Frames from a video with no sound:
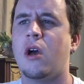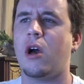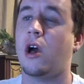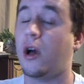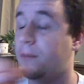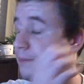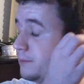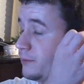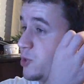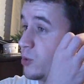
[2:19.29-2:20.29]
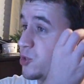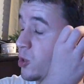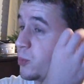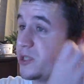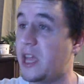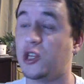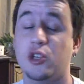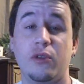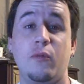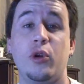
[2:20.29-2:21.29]
to
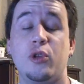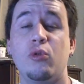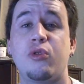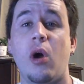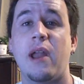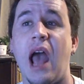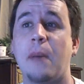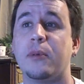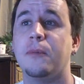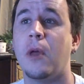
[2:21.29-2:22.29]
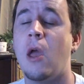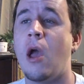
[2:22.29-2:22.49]
interpretation of what you thought happened.